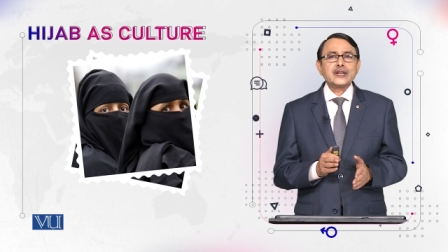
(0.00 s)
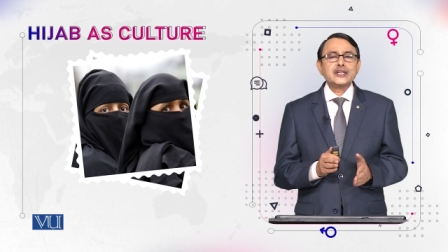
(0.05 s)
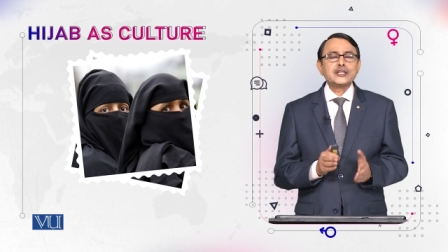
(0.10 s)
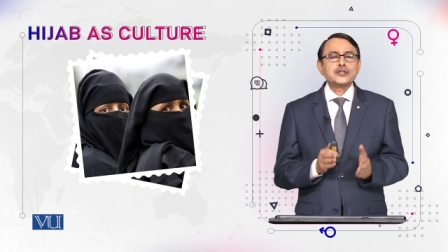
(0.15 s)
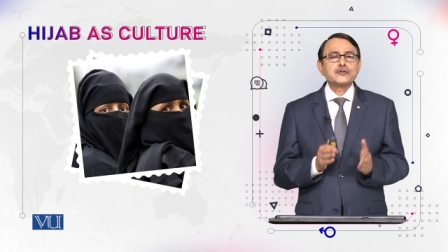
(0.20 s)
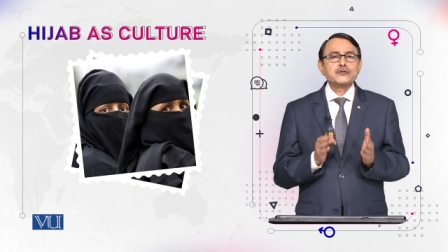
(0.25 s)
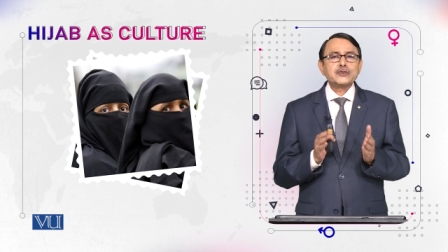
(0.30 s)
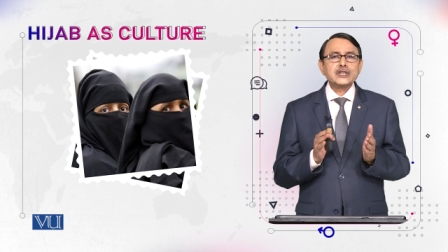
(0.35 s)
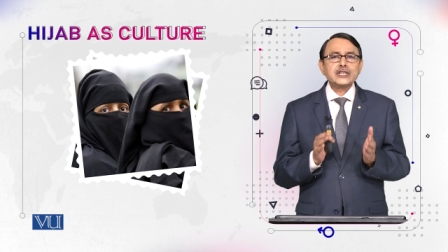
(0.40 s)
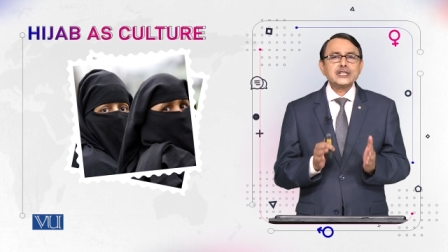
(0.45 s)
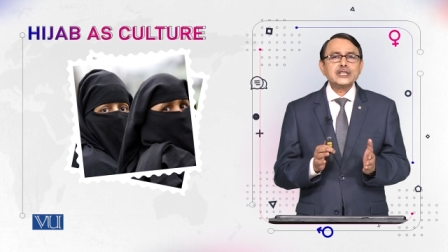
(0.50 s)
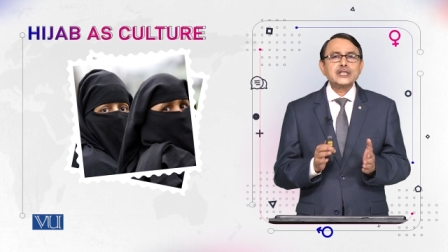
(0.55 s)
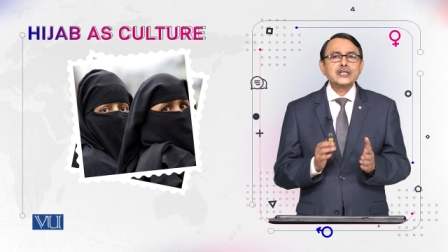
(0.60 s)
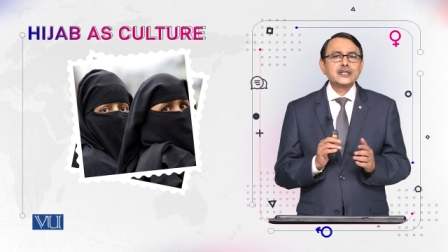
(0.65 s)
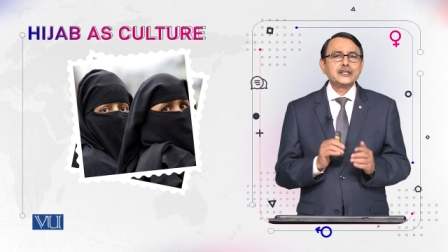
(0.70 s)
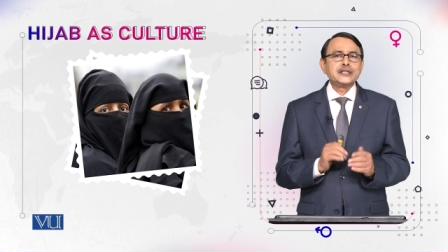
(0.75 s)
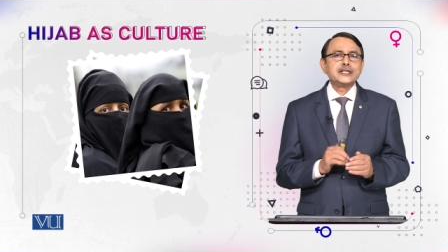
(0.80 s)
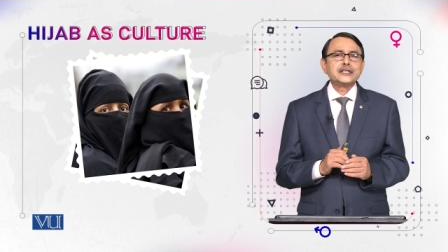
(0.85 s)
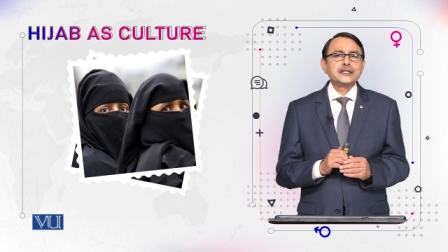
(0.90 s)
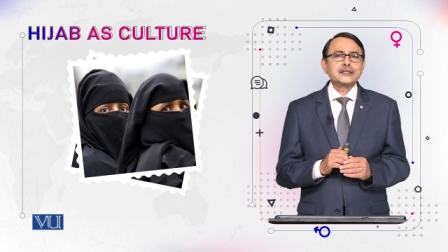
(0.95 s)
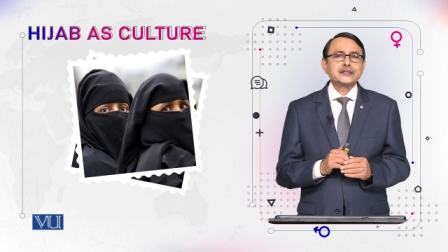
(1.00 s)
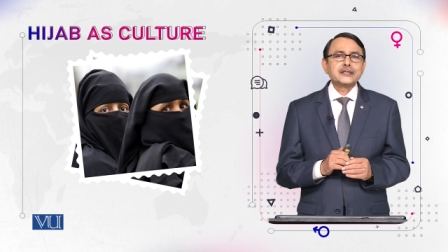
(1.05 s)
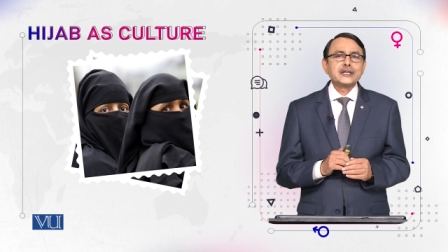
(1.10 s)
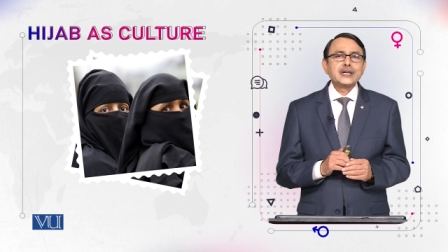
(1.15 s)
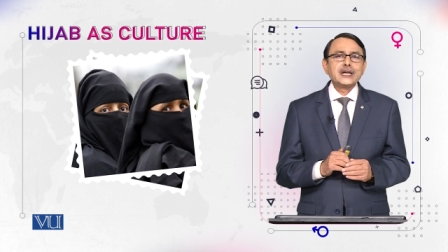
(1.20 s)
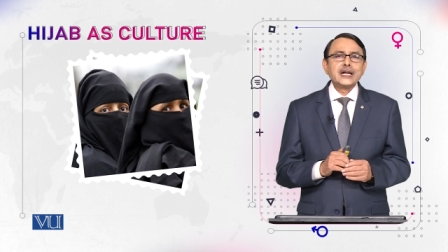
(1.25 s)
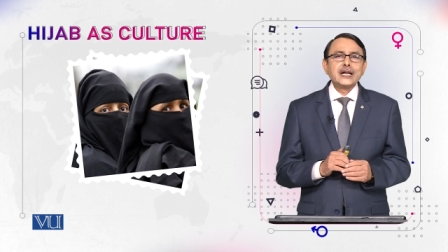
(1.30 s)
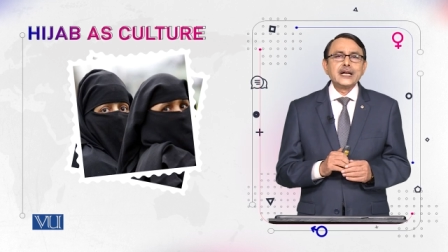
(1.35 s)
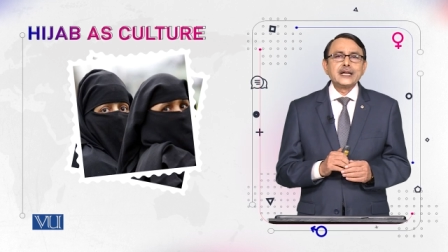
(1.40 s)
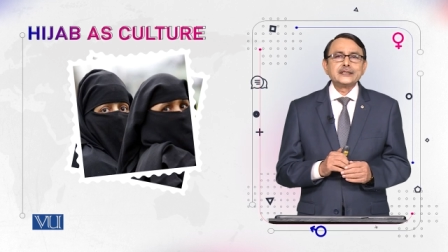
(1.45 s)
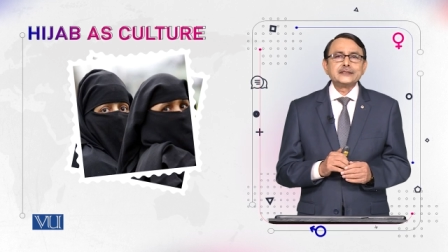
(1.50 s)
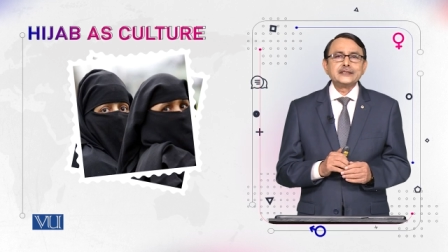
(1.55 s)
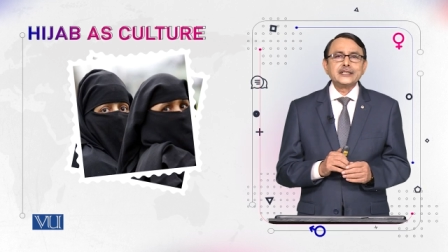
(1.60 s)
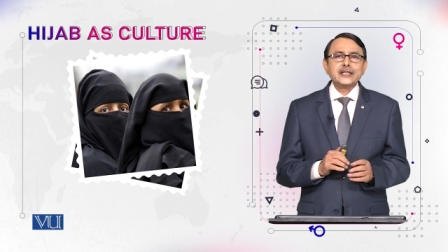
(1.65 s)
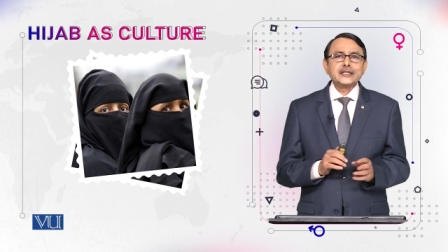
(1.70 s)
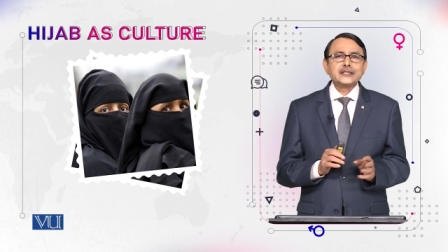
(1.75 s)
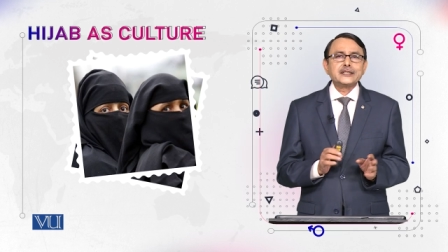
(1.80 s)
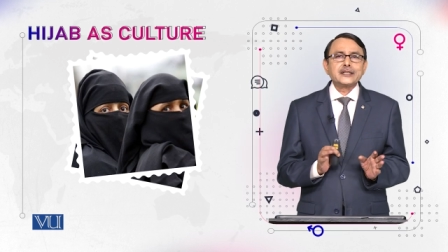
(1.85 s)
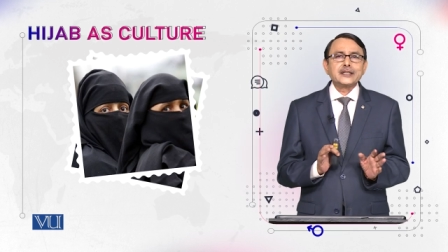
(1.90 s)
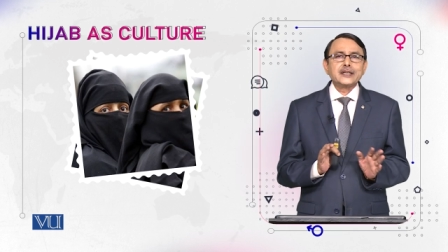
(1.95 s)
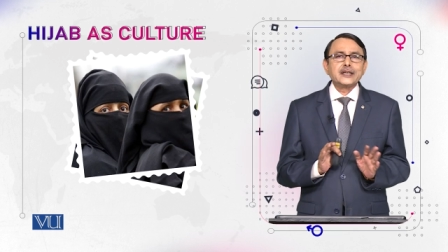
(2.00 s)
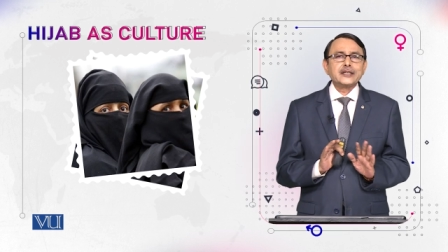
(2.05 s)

is very clear that